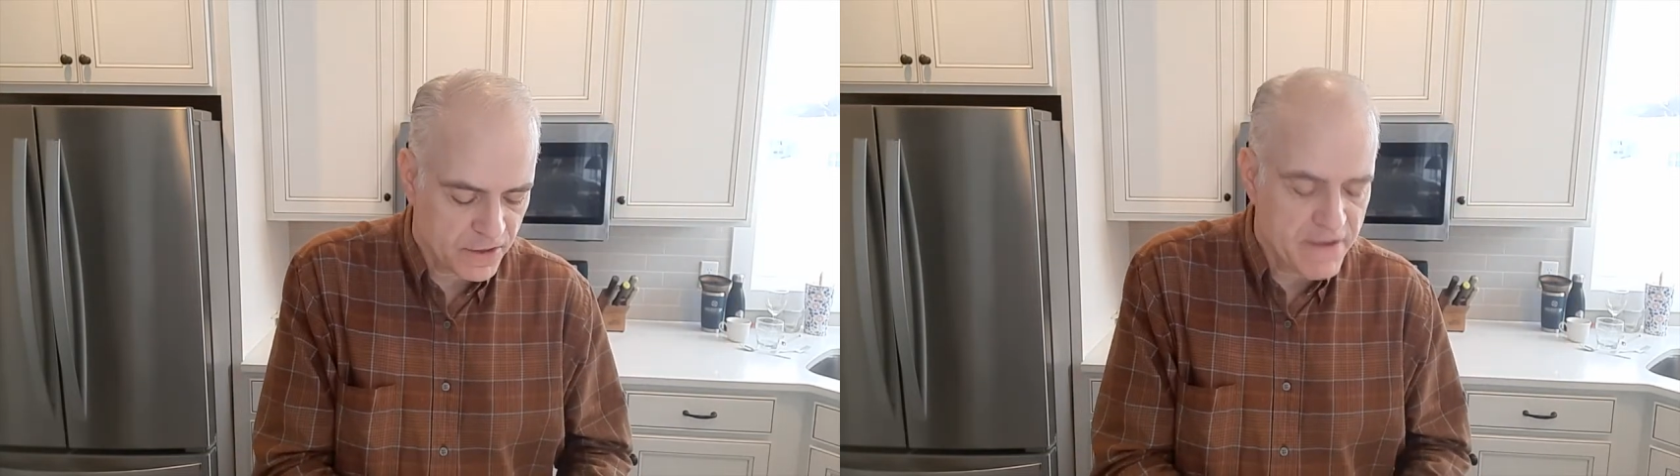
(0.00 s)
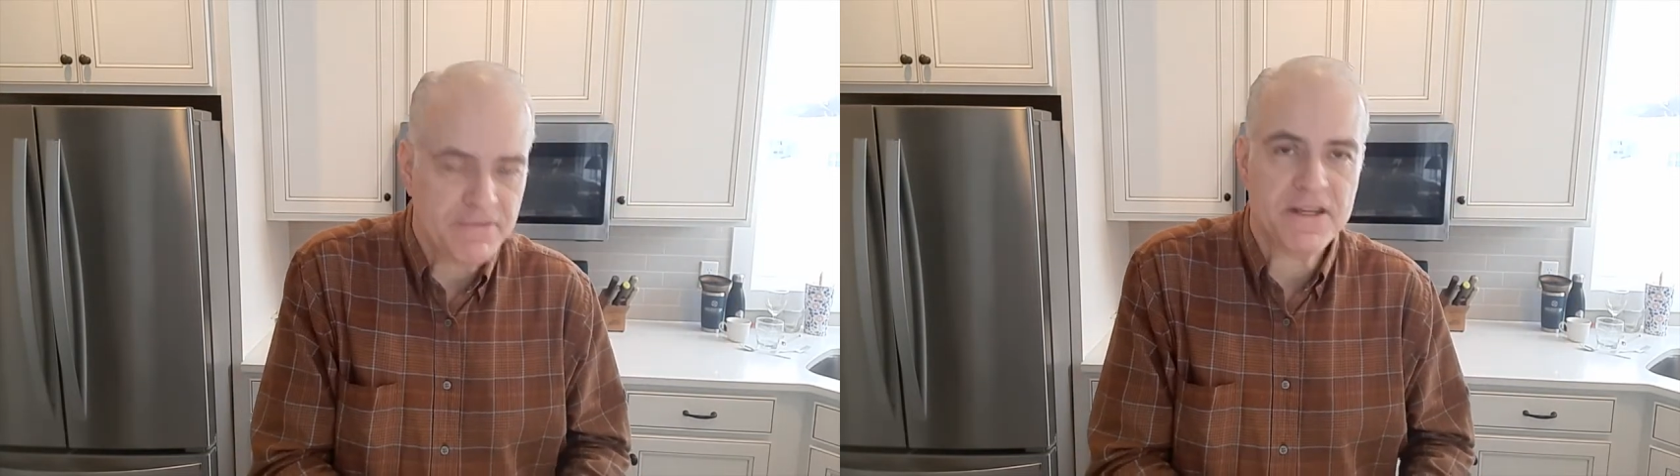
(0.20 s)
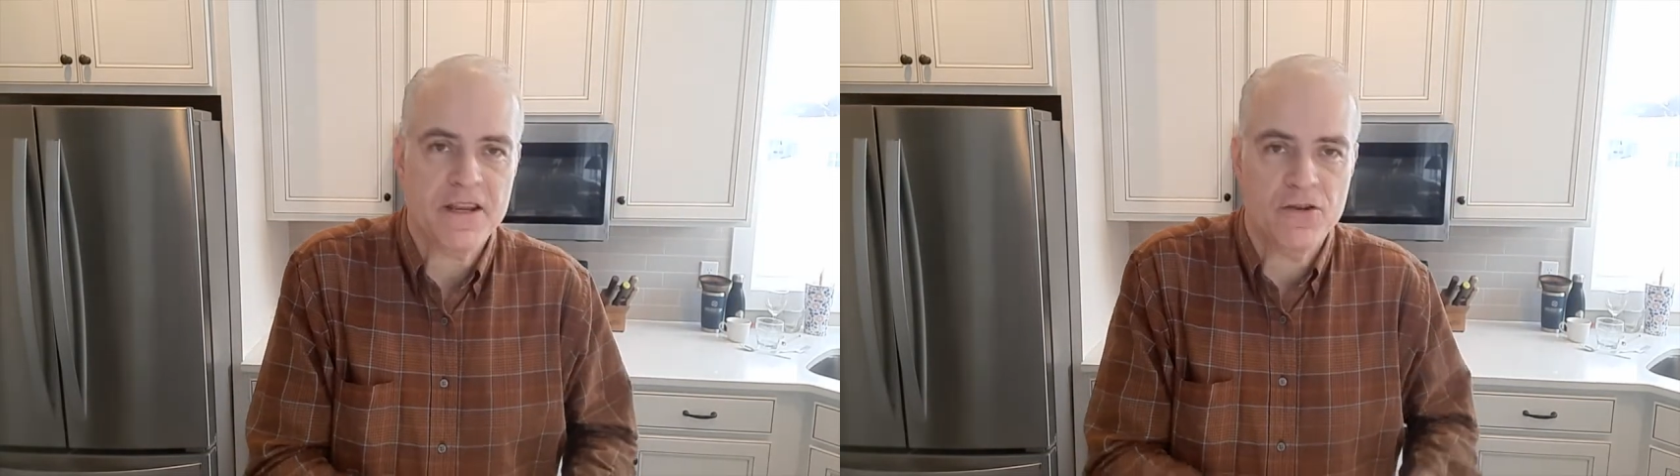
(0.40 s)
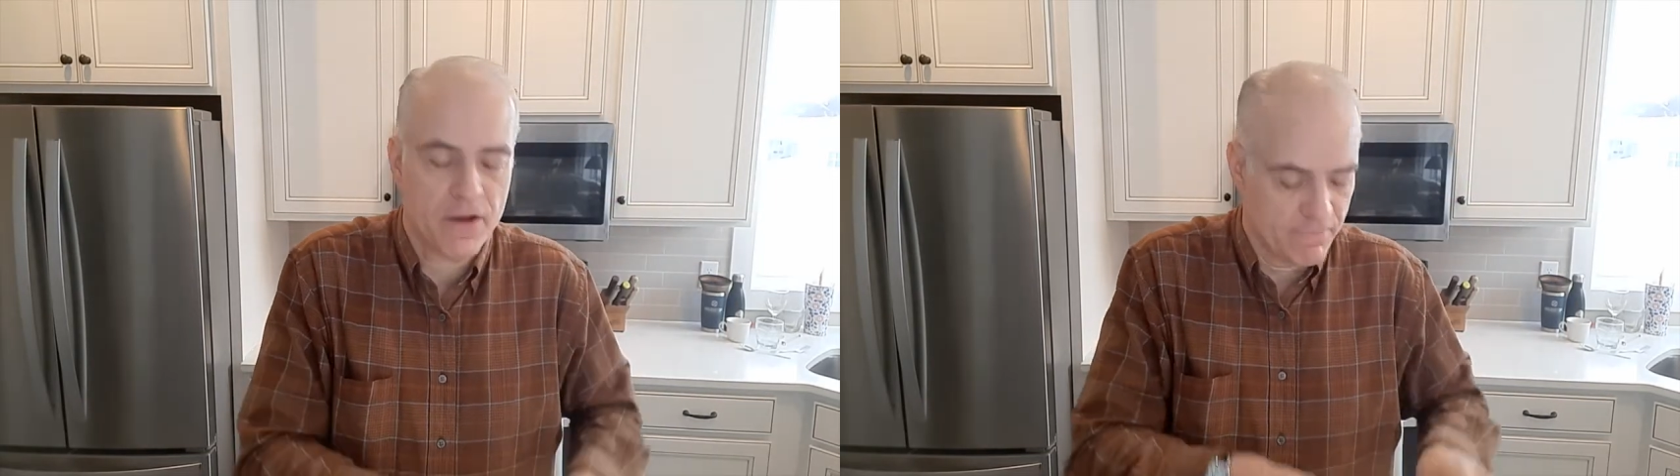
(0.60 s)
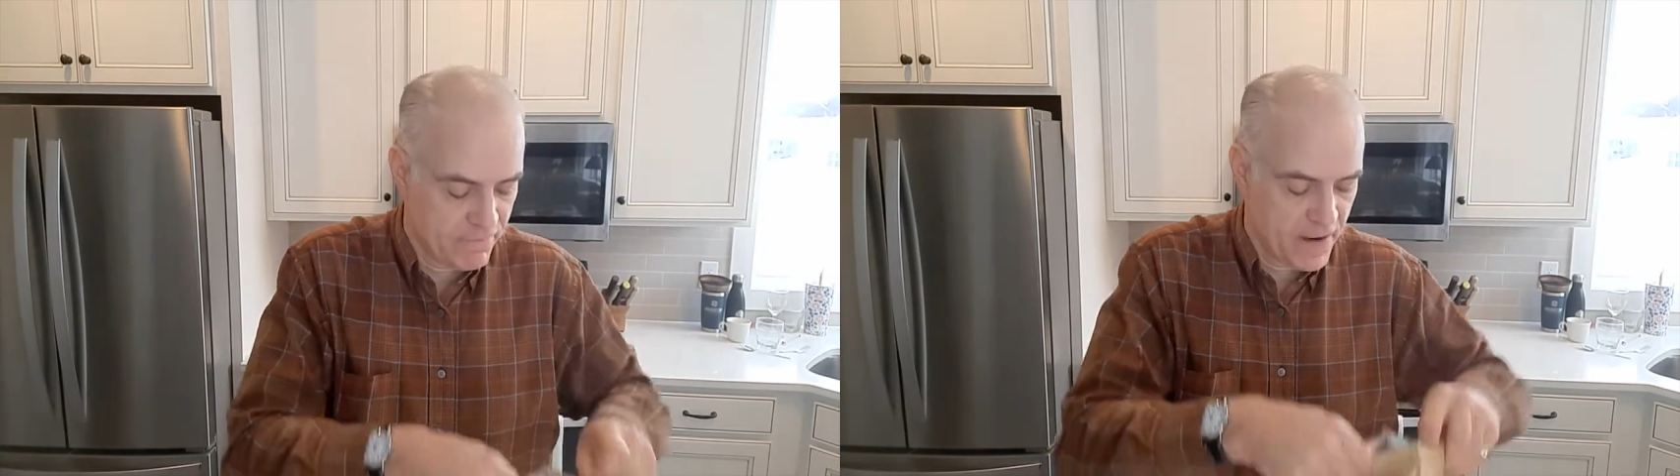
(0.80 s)
leaf tea you
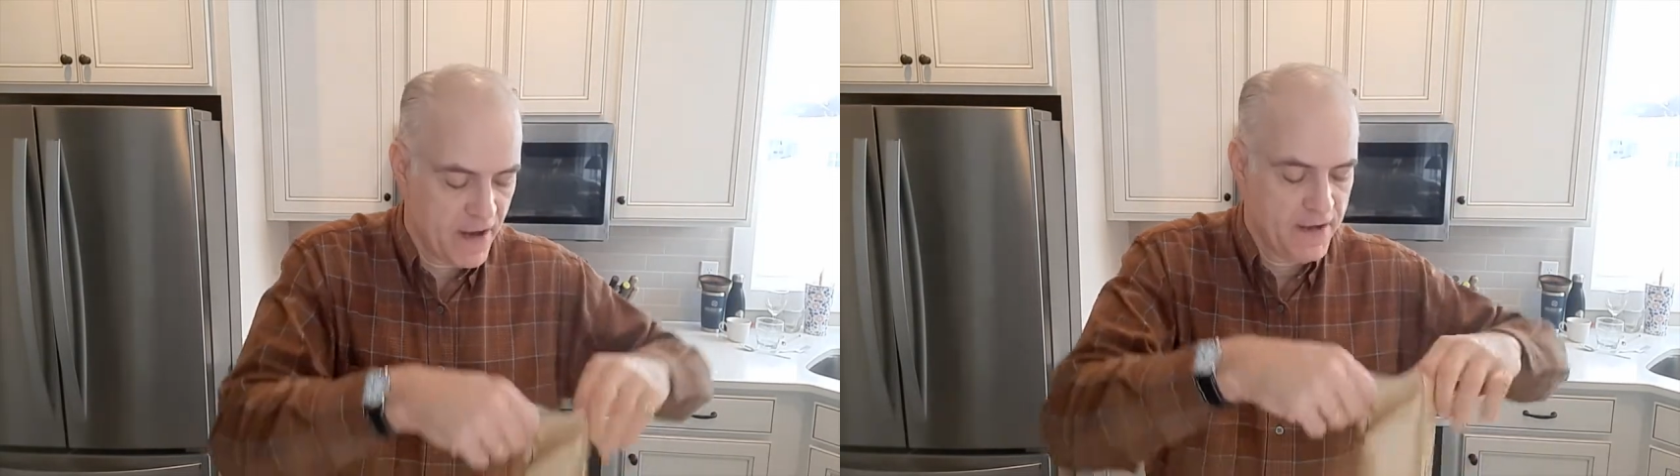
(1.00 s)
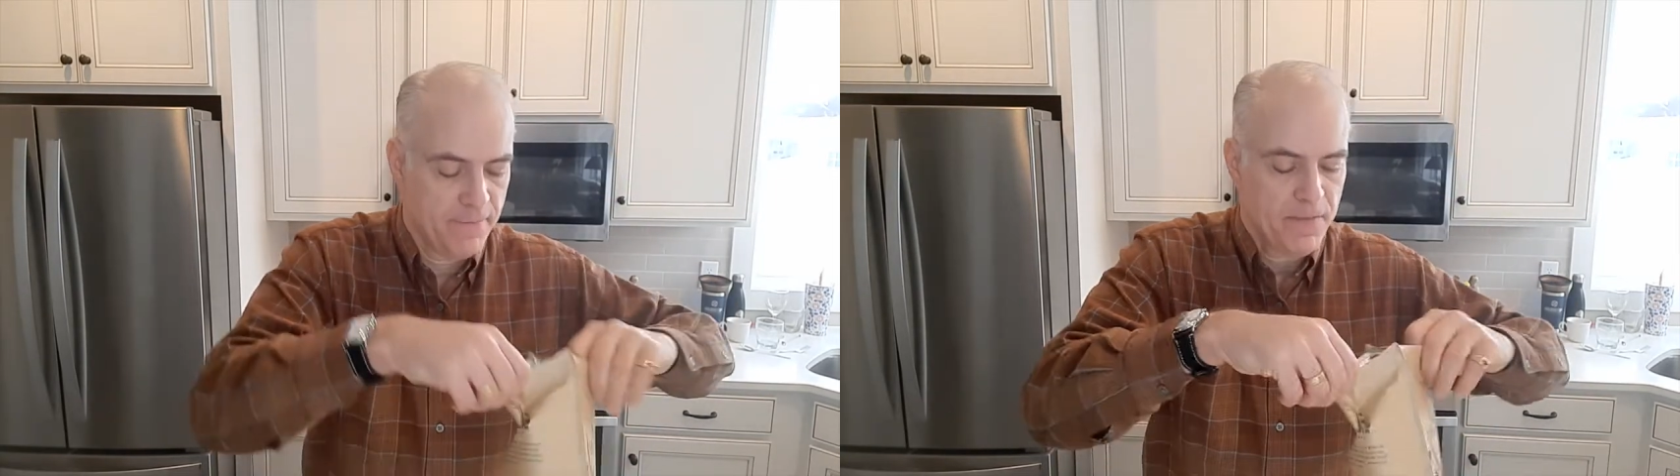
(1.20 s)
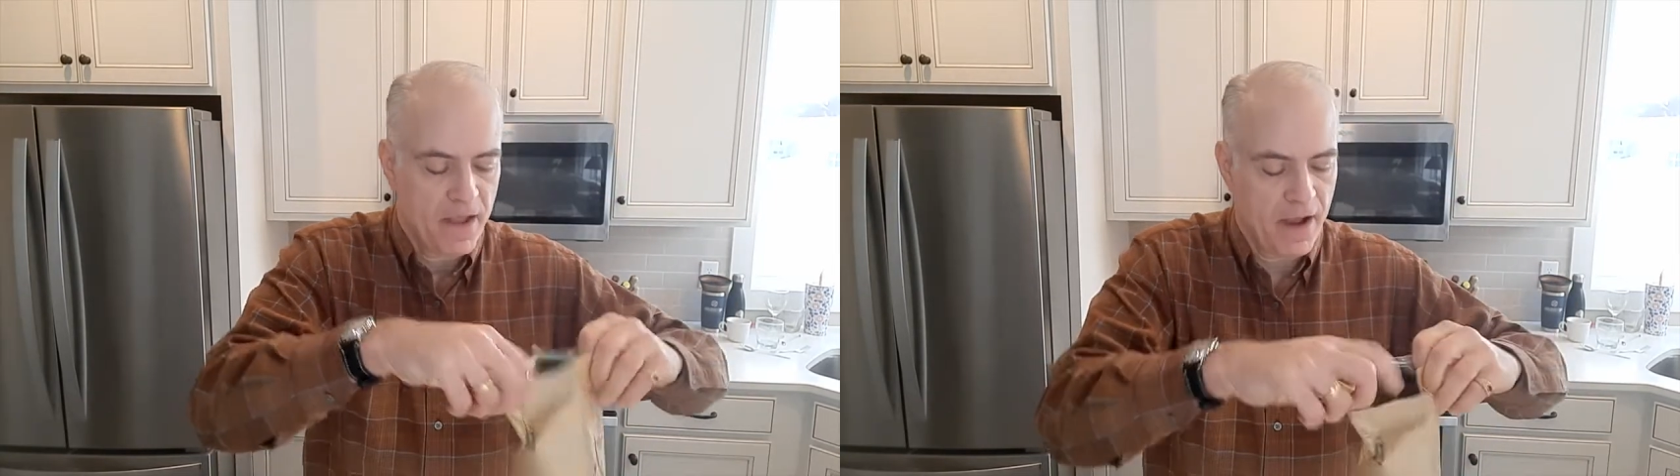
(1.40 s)
can find.